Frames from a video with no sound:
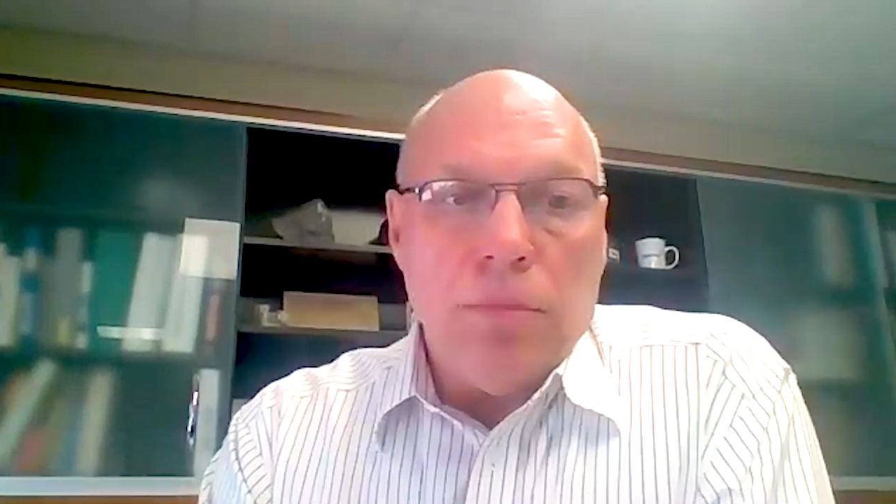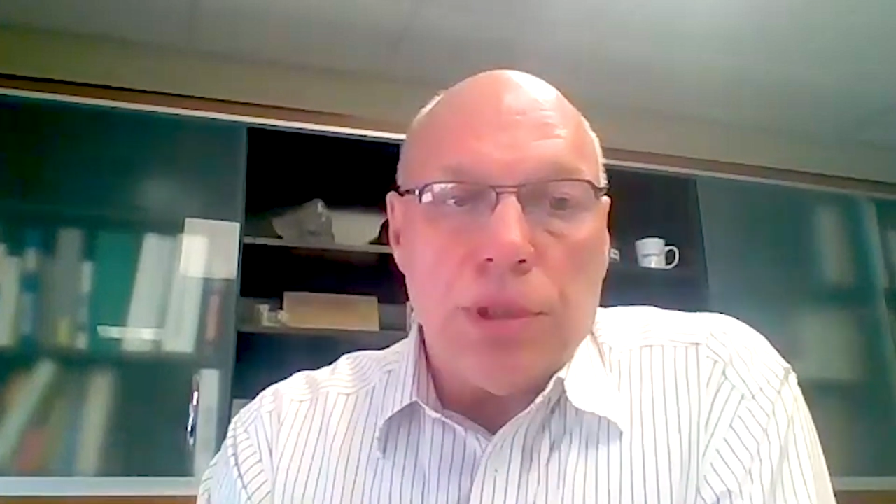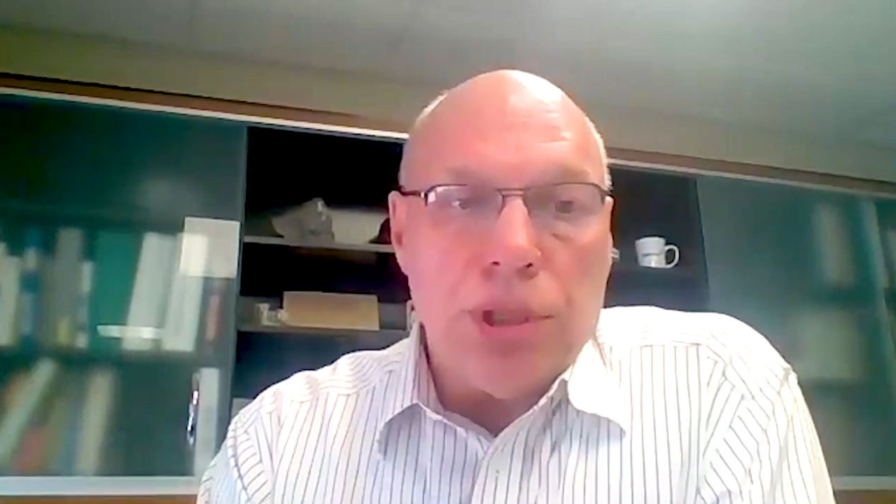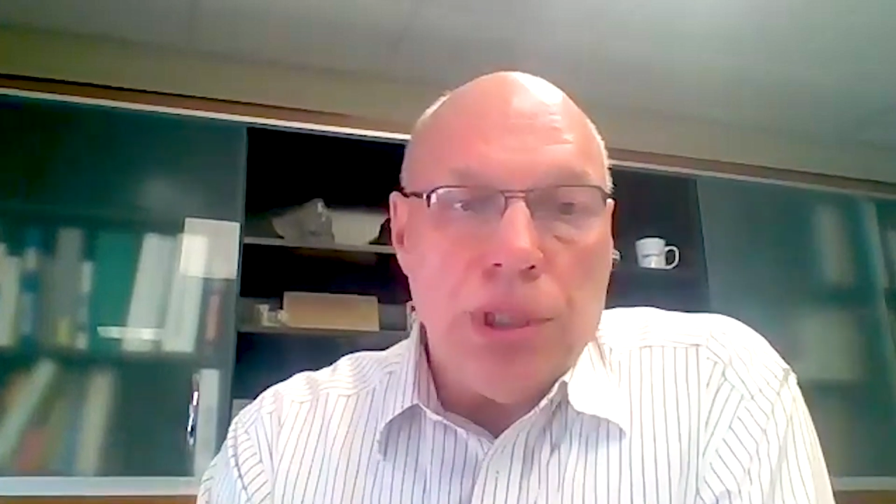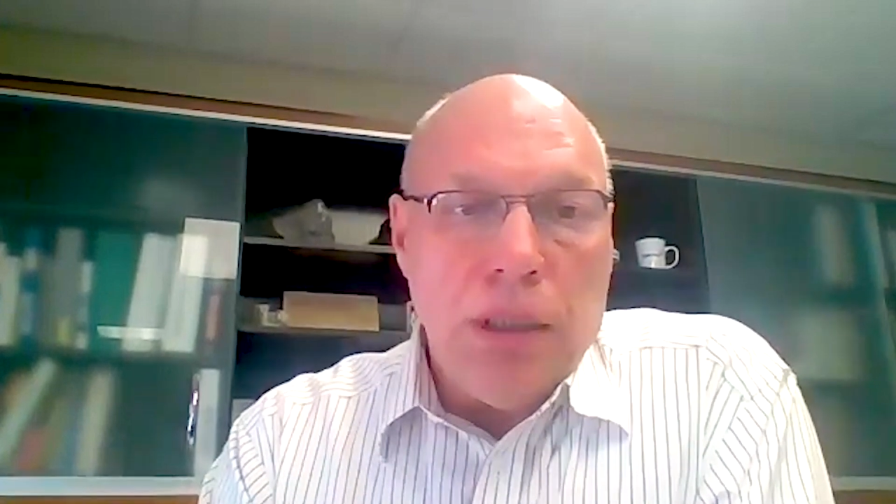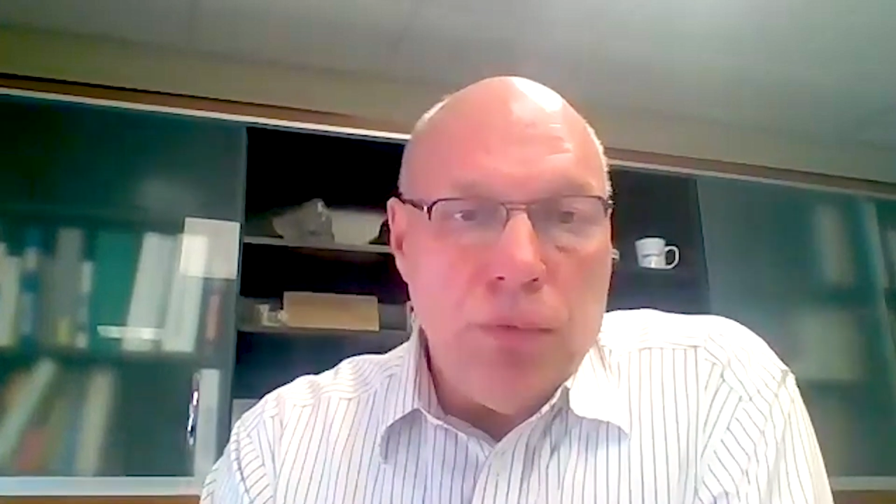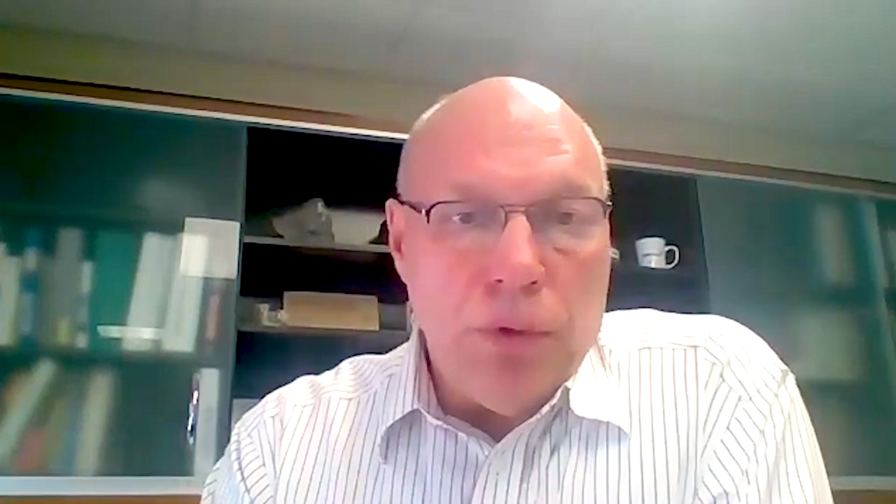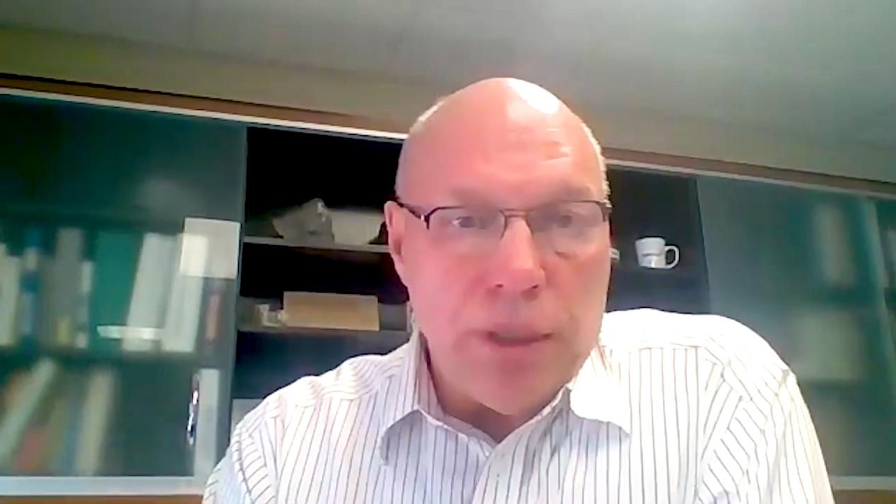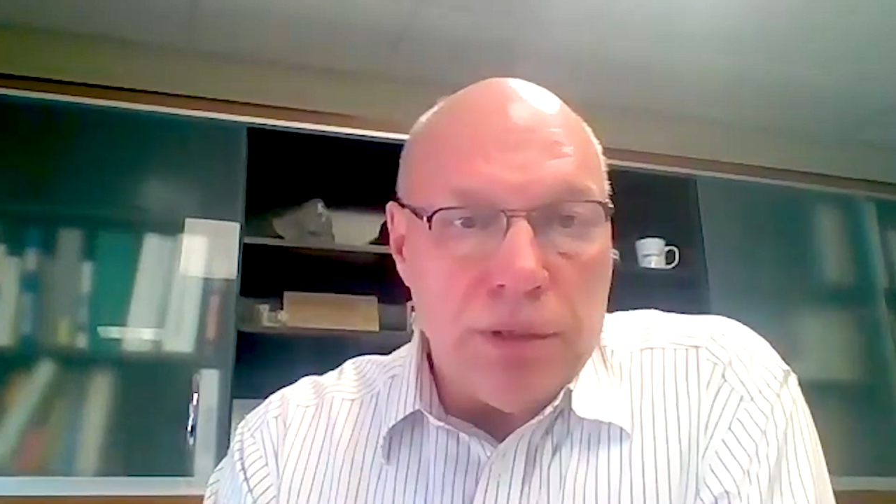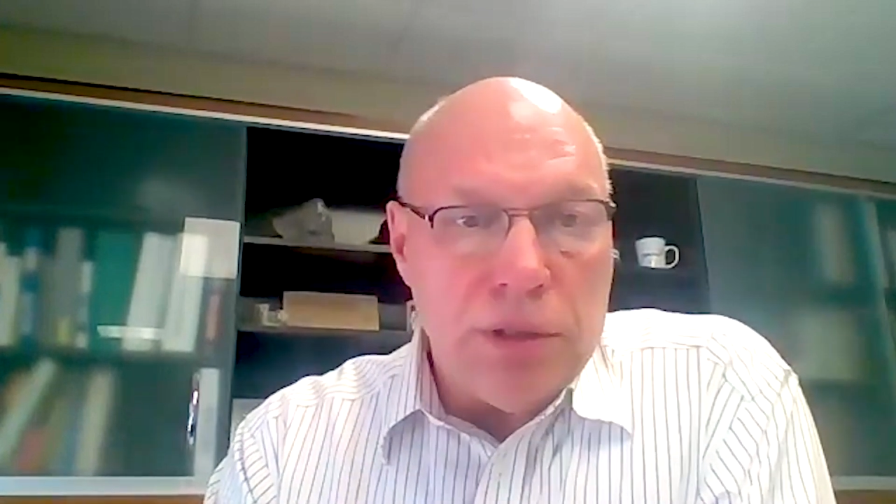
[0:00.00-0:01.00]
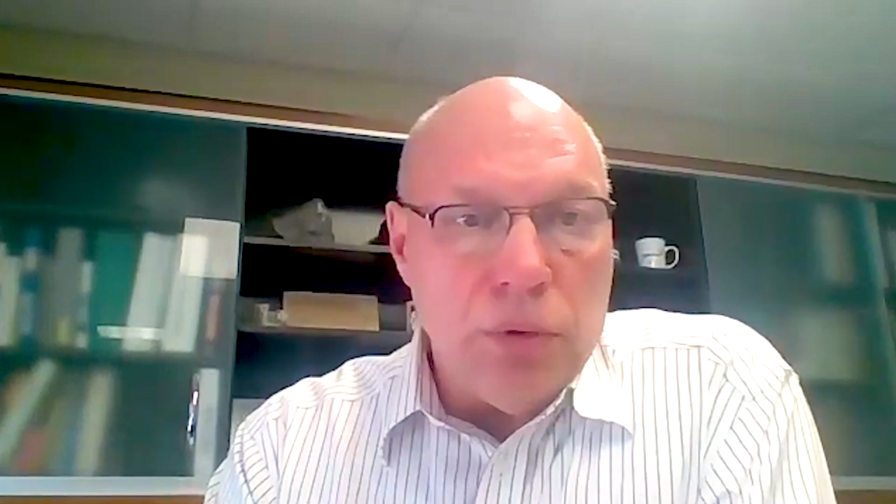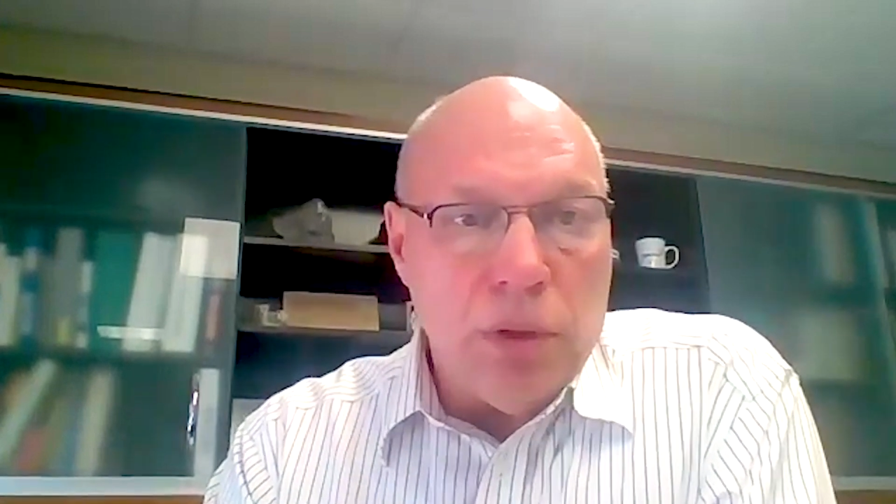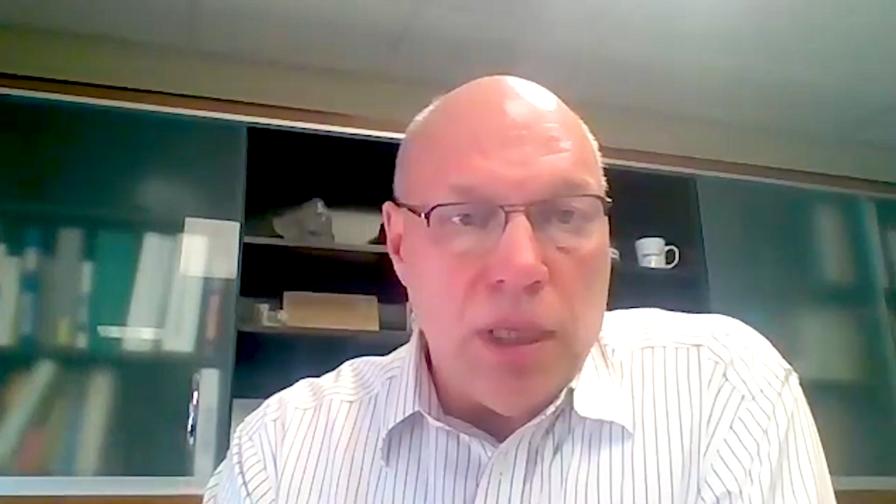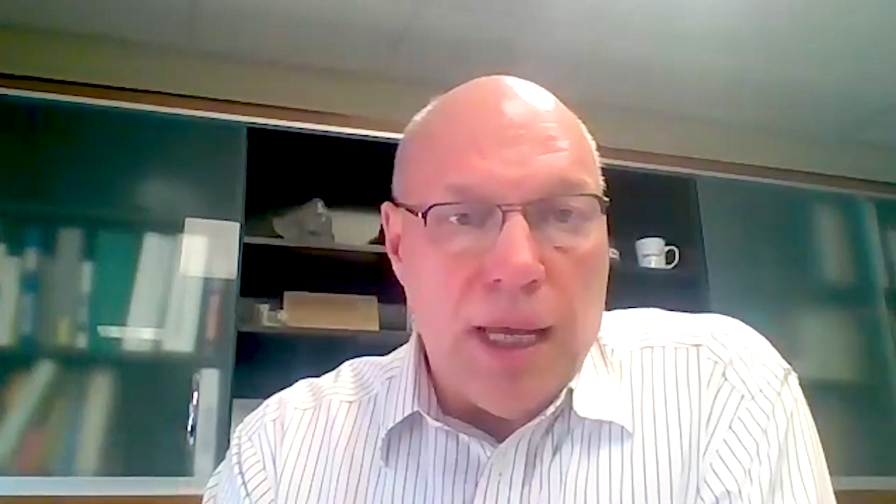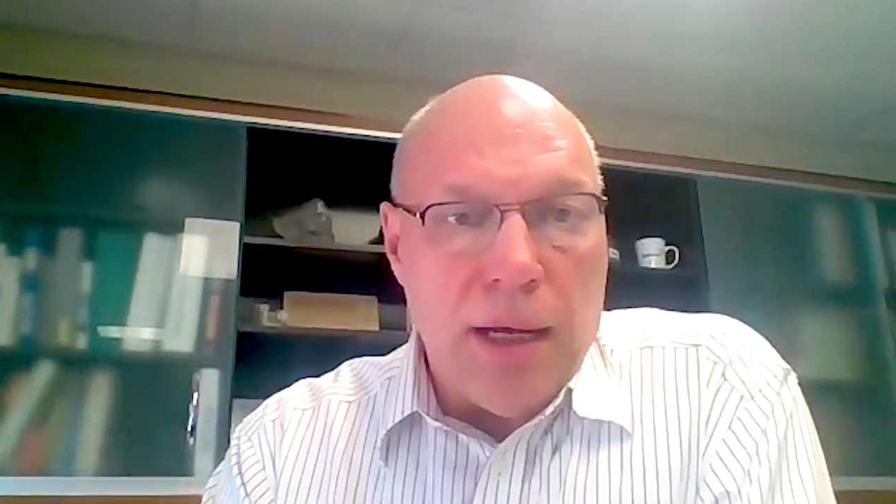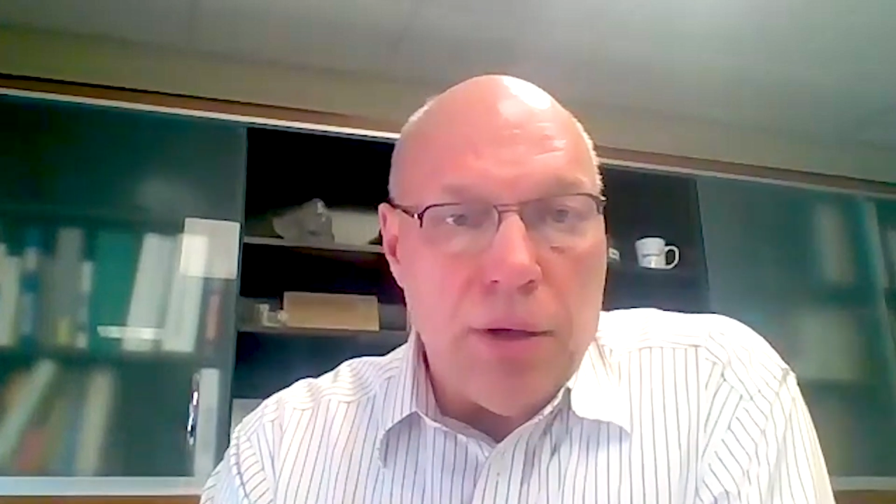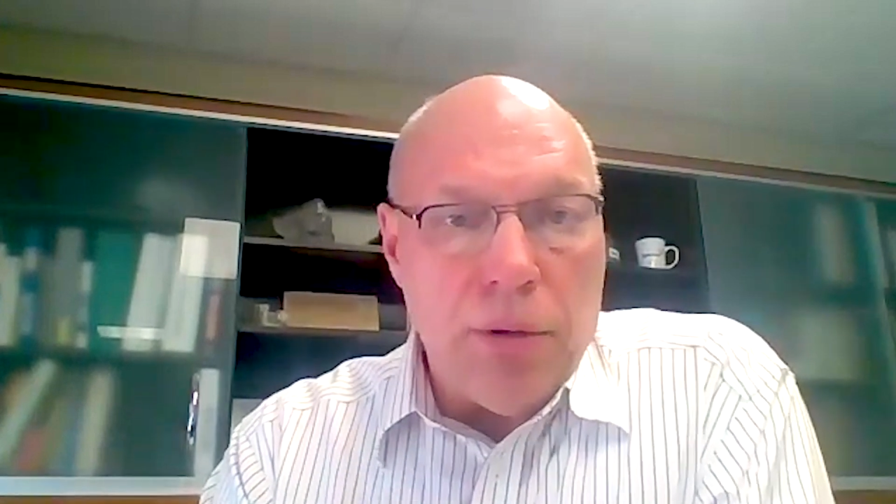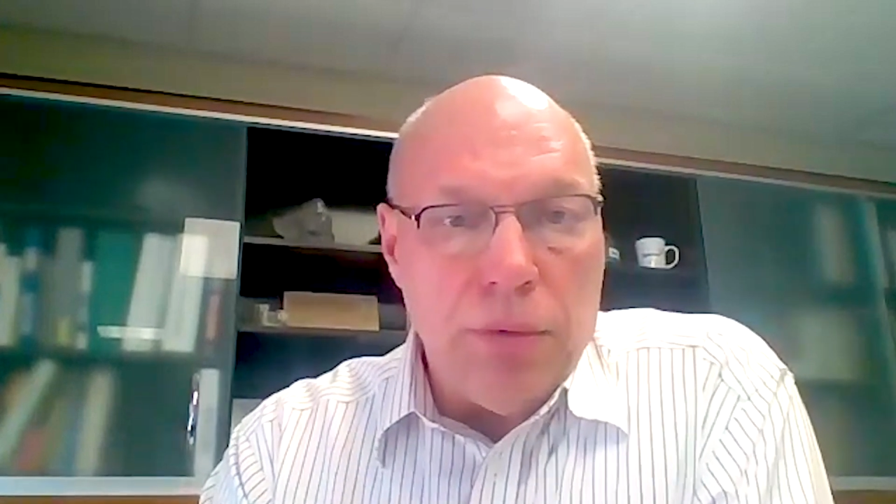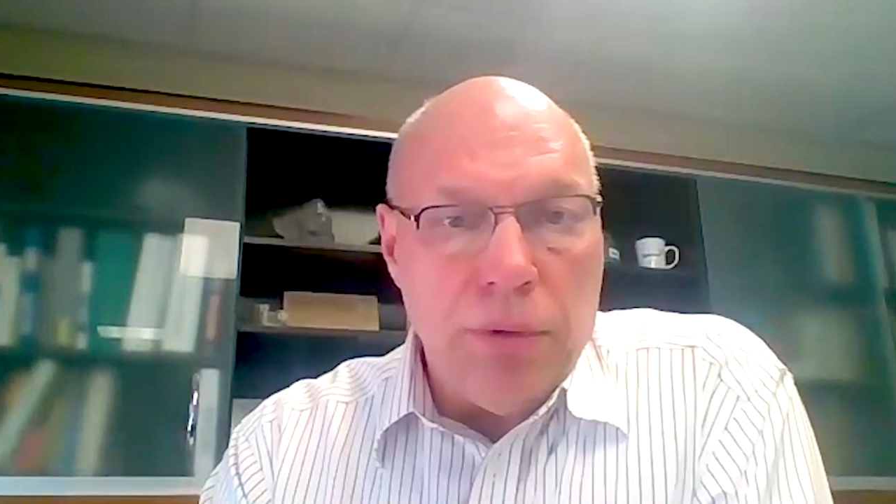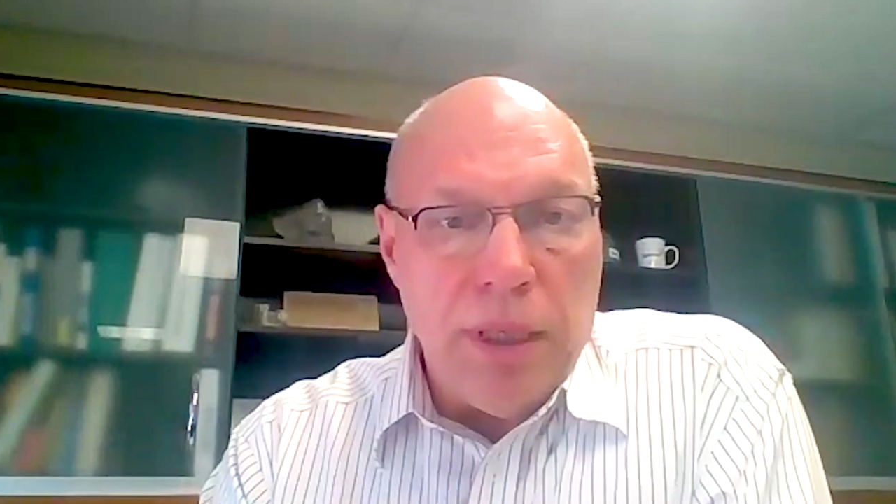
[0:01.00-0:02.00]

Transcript: machine was to allow